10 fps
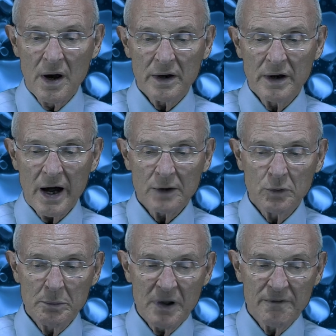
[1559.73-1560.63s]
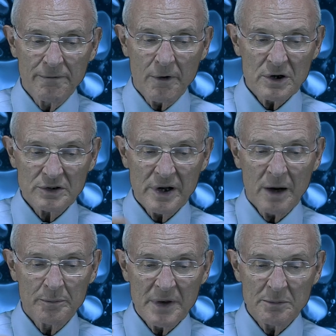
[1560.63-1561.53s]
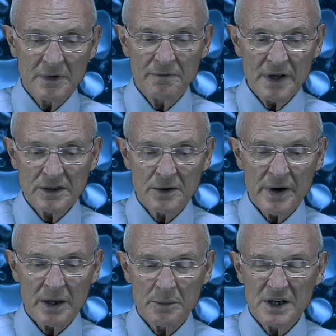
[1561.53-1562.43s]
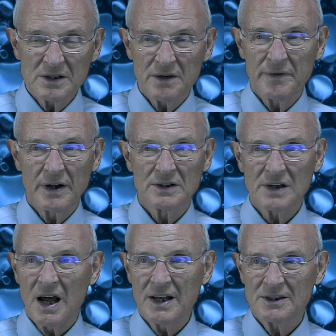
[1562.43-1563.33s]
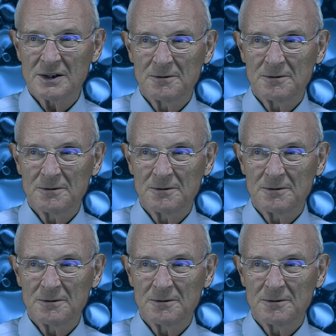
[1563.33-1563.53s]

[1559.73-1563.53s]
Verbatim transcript: God would be forced to help them defeat their enemies, the Philistines.